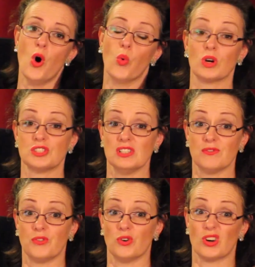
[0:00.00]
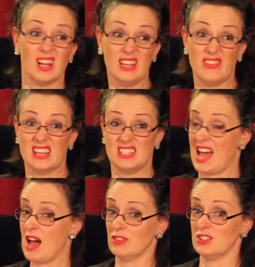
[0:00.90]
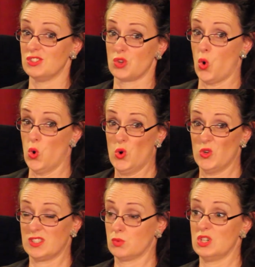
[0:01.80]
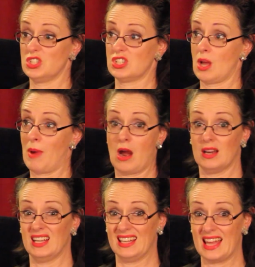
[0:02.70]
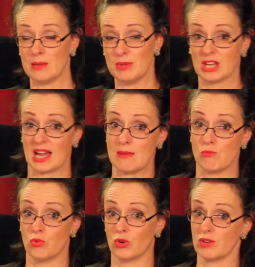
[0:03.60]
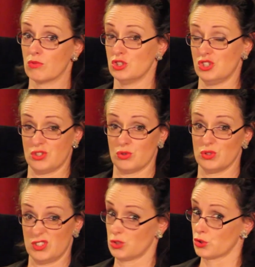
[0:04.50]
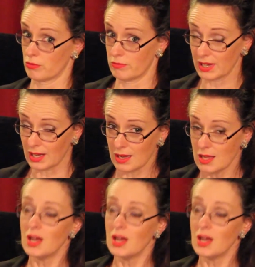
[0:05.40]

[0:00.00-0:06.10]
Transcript: watch it for Olivia de Havilland's horse, which apparently later became Roy Rogers' horse Trigger.